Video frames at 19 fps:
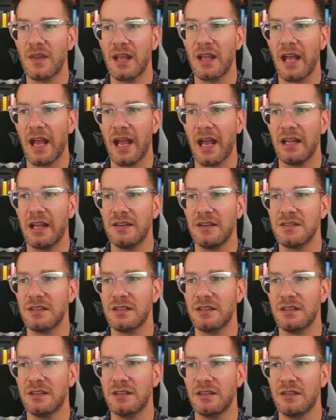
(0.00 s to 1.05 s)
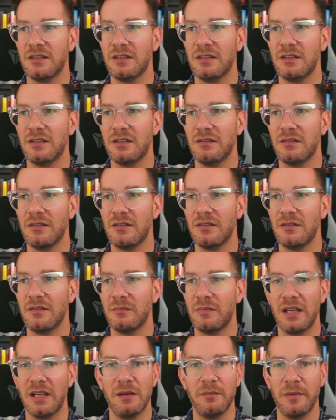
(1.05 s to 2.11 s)
And
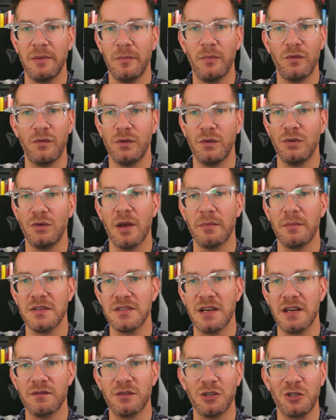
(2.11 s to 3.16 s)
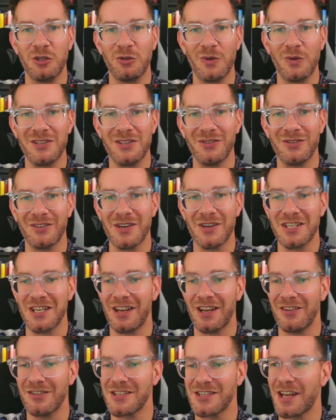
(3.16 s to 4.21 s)
making people feel dumb is never a good way to ingratiate
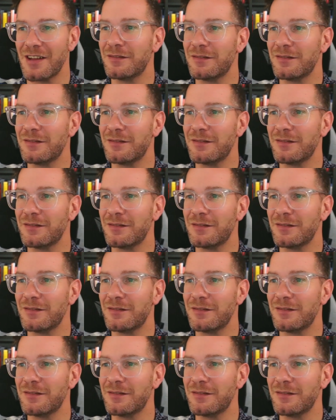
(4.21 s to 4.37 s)
yourself.